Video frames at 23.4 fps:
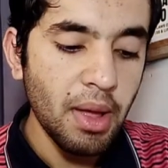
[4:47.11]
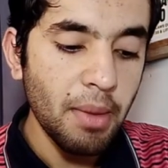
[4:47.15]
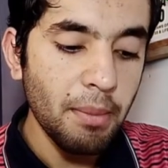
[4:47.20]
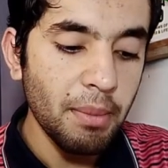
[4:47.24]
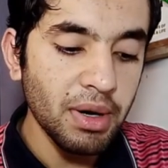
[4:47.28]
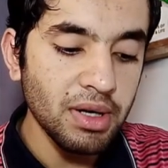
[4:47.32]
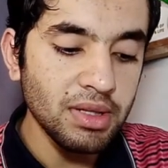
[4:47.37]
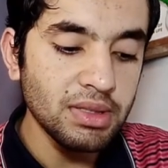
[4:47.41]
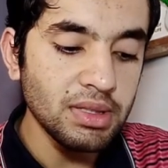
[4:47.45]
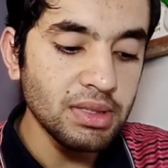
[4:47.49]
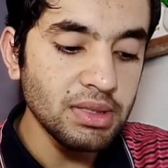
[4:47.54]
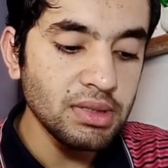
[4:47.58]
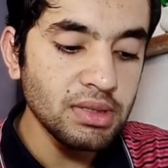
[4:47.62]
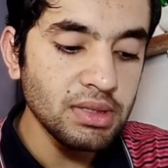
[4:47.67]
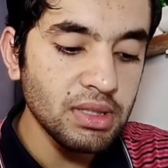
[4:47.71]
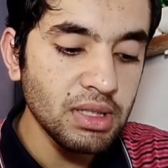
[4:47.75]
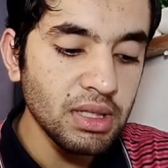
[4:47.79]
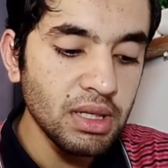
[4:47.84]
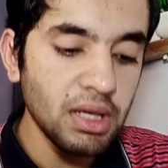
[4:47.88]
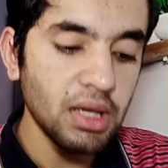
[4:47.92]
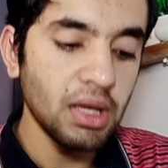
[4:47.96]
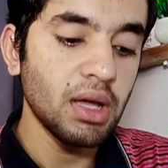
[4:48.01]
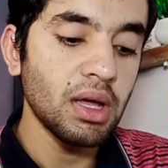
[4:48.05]
but this is
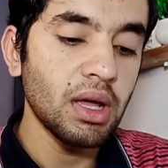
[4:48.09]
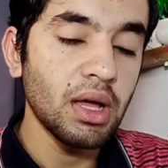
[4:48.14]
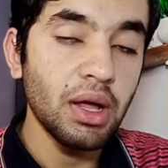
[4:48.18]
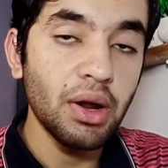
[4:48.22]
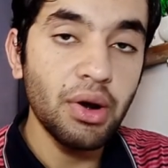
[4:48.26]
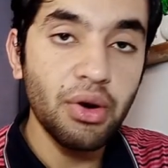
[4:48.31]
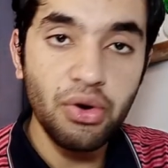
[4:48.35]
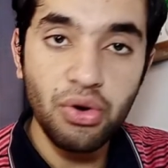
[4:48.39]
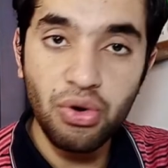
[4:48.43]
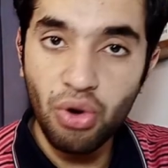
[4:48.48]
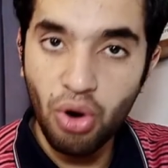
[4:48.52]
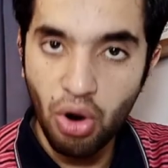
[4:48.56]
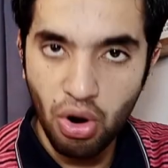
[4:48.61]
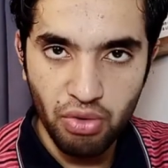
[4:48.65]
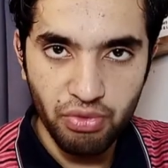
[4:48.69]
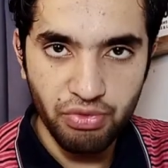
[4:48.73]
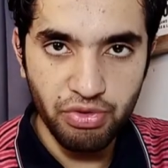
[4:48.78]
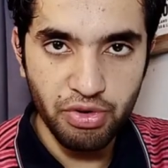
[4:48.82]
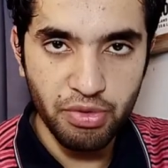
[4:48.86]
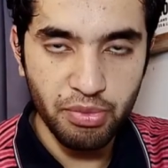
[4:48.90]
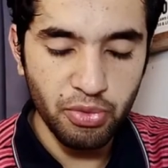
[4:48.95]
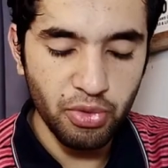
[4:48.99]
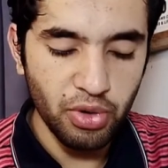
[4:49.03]
the wrong
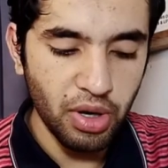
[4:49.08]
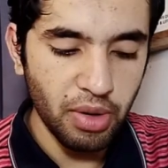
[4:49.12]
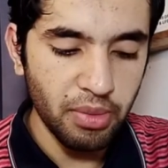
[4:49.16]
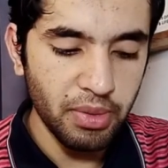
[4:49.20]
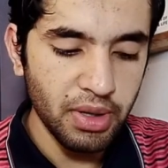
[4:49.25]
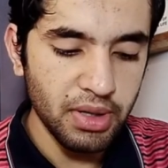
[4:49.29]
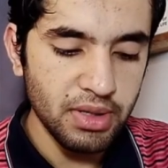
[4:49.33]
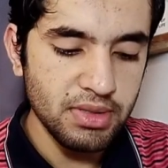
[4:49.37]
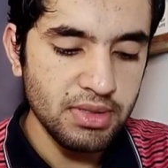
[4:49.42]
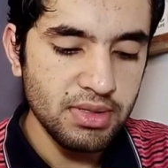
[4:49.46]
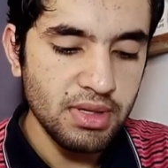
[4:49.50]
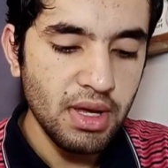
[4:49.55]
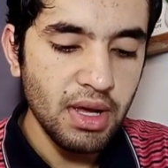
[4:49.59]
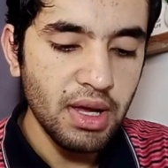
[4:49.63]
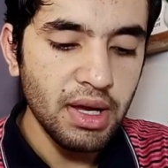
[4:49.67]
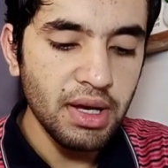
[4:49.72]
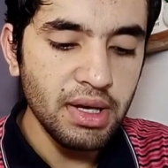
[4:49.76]
formula because